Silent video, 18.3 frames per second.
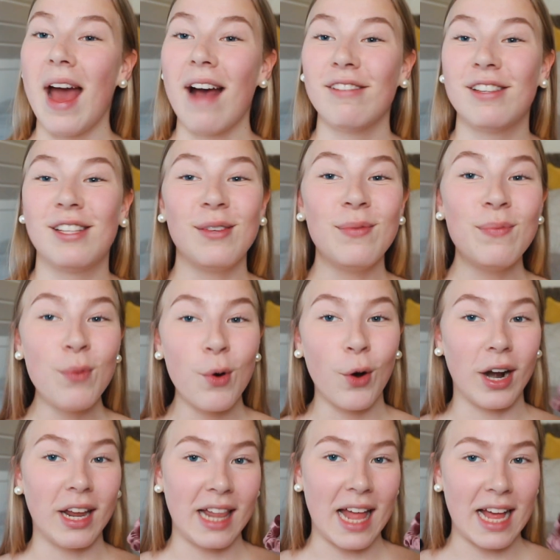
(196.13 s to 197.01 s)
have some
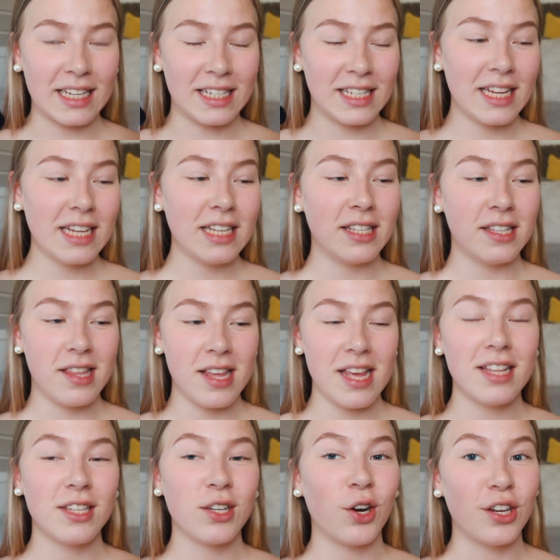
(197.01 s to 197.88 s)
more elastics.
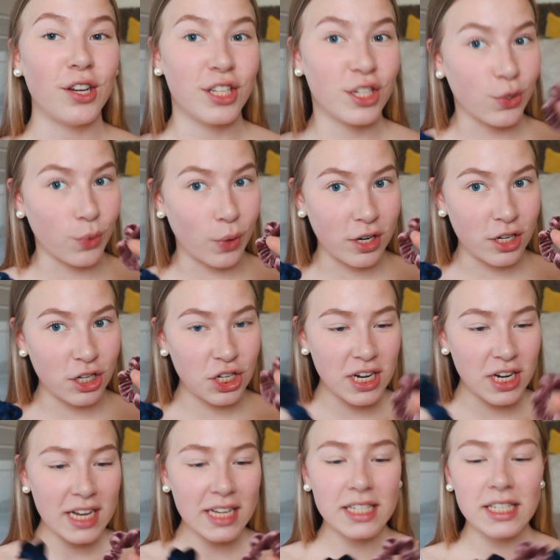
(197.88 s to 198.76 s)
These are
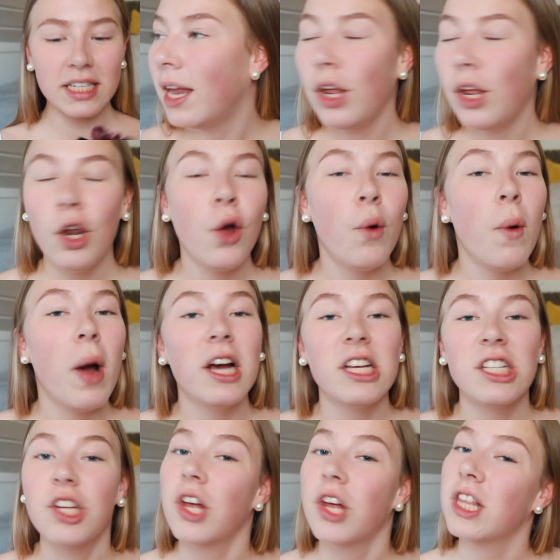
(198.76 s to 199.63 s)
scrunchies. And you know,
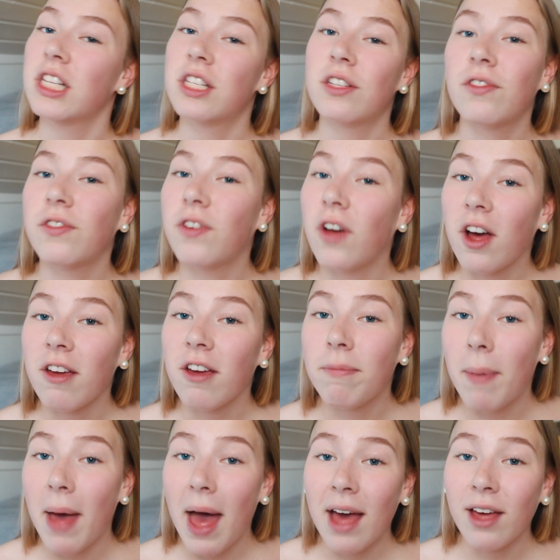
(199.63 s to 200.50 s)
I saw this
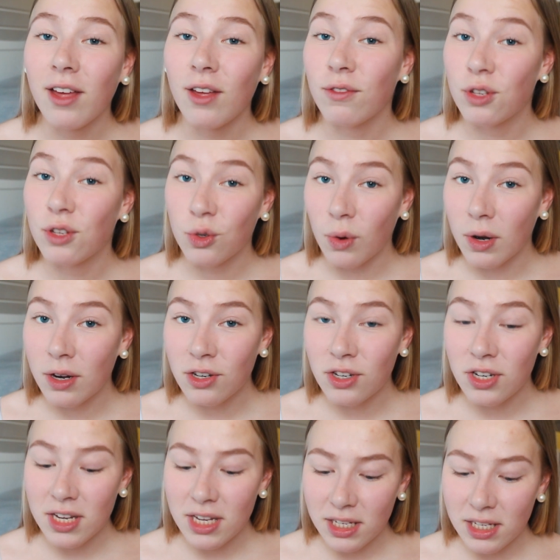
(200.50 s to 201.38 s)
5-pack of
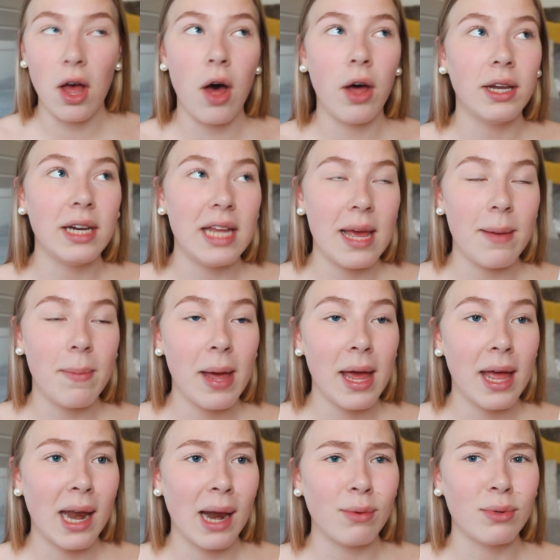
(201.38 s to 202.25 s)
scrunchies on
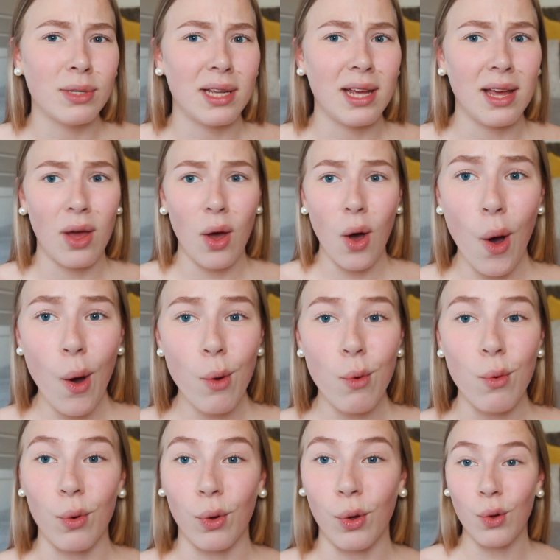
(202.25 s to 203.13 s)
eBay, and I was like,
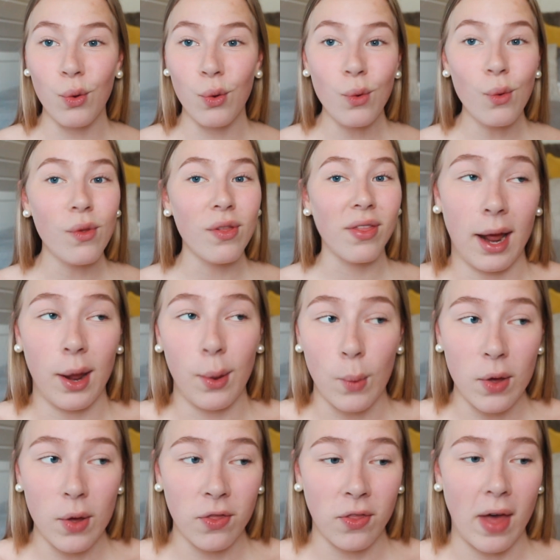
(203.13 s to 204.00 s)
oh, cool, I
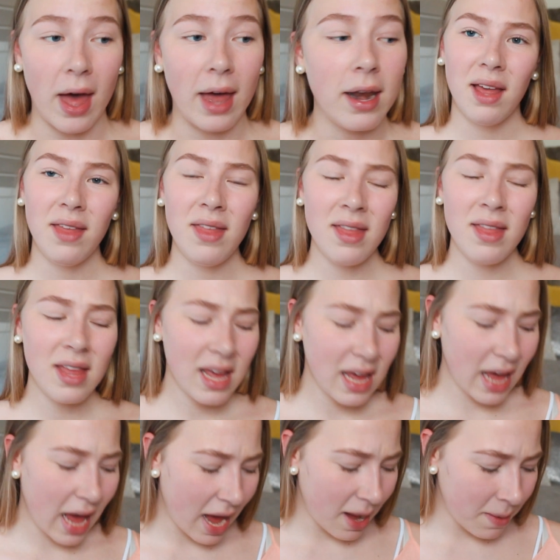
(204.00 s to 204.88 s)
want that. And then
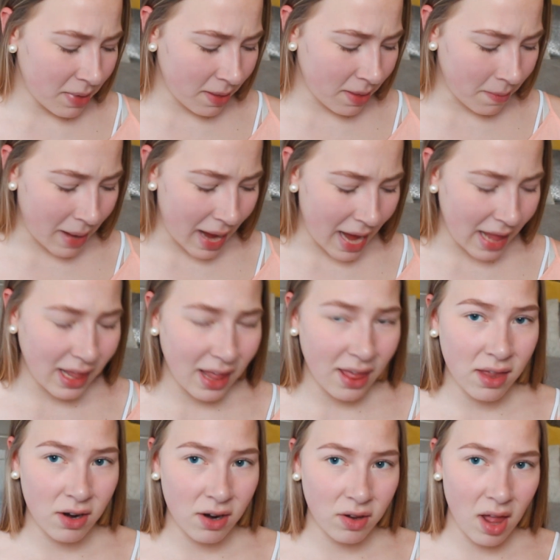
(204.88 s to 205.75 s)
they came in the mail,
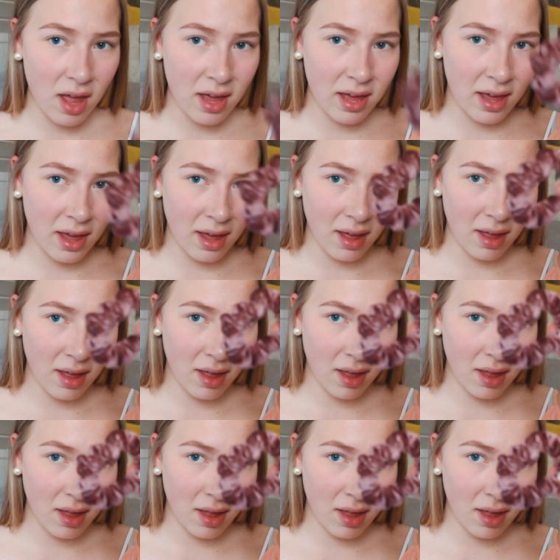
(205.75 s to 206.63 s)
and they're like,
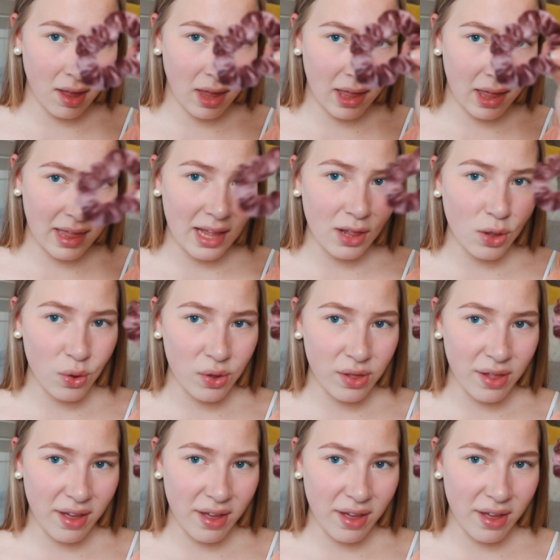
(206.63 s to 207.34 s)
they look